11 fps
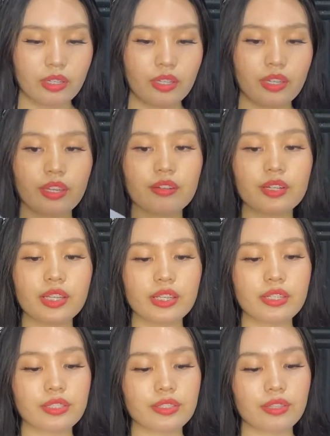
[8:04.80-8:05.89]
Here
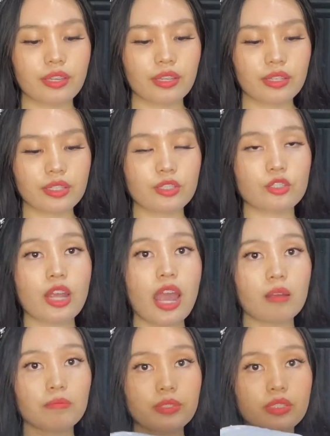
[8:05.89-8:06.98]
is the
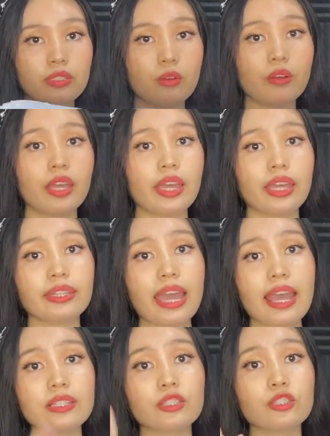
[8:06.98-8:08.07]
straps. So it
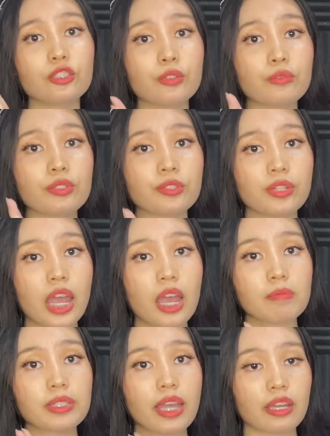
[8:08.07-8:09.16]
has 2
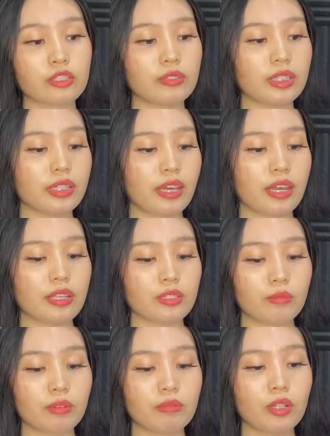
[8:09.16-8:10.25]
straps actually, guys. So
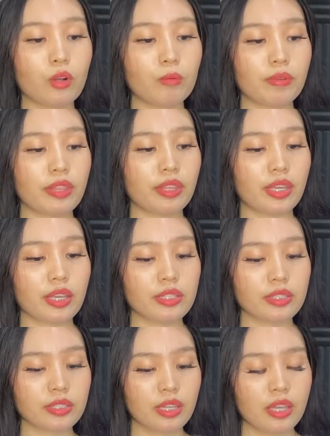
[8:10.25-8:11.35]
we will open this.
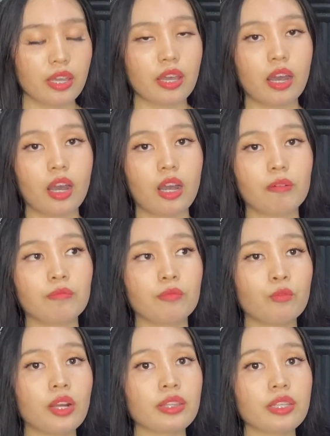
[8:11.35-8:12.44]

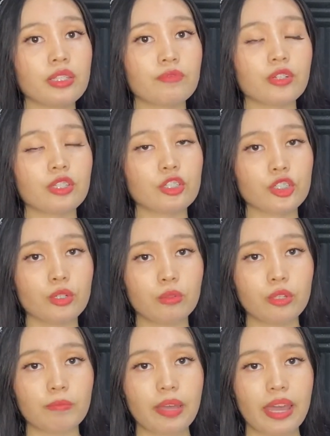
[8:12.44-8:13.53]
One is for the
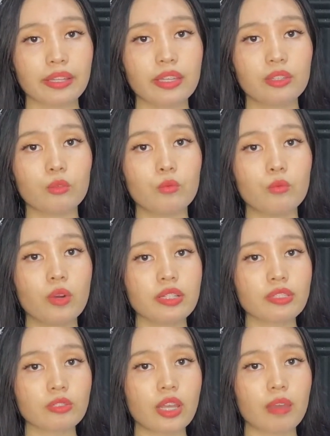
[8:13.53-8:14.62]
shoulder bag and the one
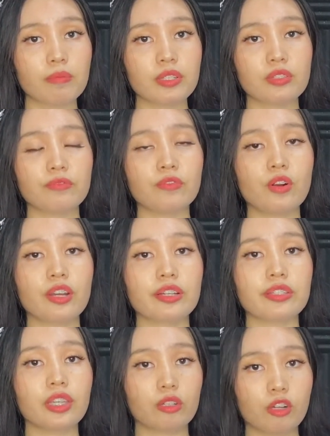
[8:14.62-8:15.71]
strap is for
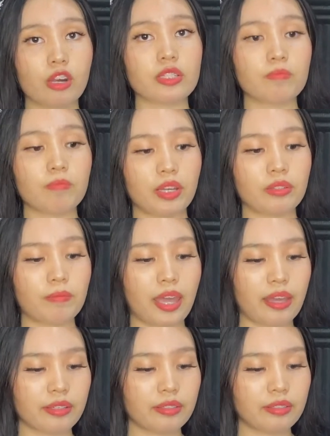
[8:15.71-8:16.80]
the crossbody bag.
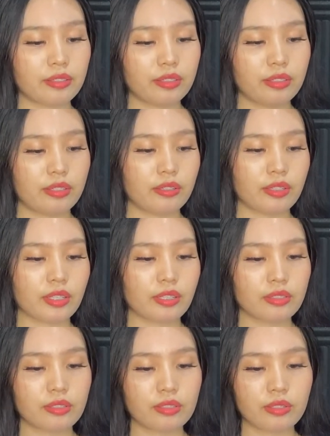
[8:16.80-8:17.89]
Okay,
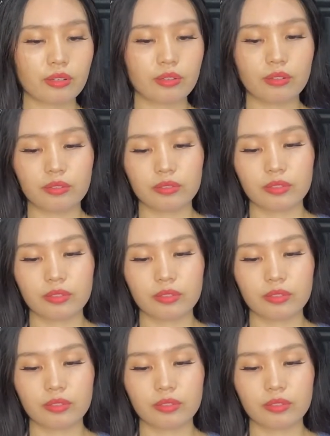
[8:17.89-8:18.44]
so